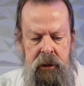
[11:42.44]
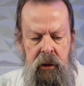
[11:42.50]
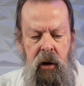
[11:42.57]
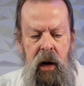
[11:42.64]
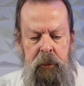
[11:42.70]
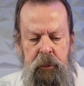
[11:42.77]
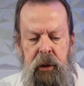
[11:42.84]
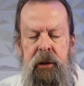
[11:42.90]
so
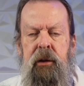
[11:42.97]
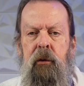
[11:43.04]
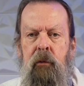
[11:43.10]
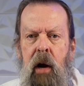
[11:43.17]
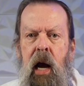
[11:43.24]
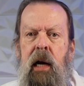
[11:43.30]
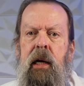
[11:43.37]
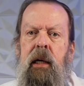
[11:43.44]
I put the
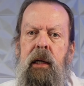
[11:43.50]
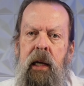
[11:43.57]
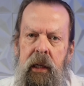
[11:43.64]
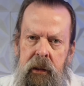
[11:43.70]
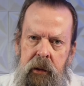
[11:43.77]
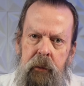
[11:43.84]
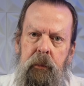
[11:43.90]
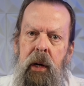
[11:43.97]
Rocket
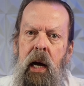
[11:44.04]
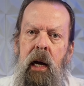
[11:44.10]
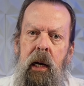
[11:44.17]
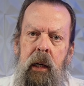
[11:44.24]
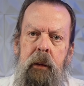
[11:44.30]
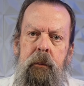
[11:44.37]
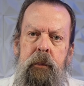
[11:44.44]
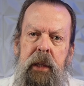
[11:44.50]
into
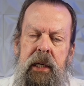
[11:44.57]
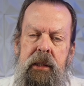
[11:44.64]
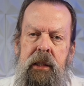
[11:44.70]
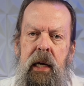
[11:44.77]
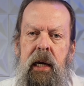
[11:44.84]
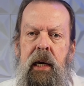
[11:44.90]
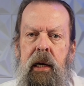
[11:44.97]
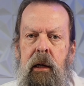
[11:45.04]
my
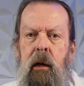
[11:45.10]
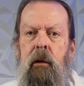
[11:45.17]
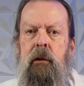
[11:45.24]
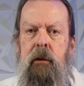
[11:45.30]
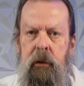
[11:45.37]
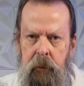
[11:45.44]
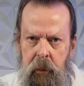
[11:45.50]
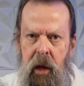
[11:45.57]
PC
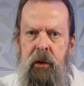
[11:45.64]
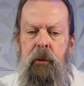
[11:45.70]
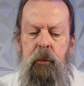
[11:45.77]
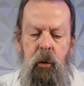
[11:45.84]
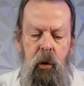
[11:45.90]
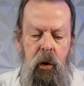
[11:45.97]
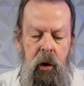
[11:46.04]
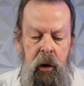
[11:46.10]
onto the
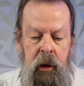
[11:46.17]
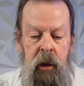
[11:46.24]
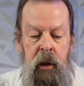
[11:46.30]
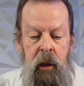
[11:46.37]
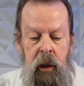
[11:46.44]
motherboard,